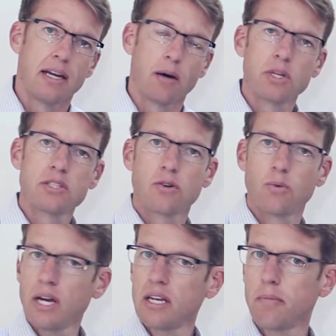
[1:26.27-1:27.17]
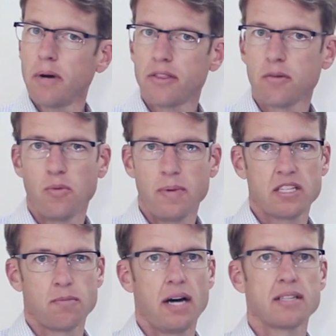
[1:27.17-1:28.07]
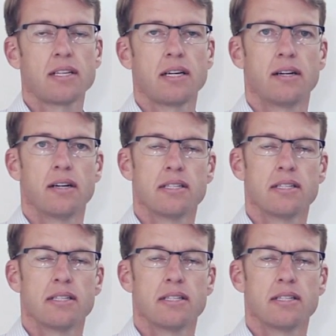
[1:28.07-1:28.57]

Now, what's great about the momentum oscillator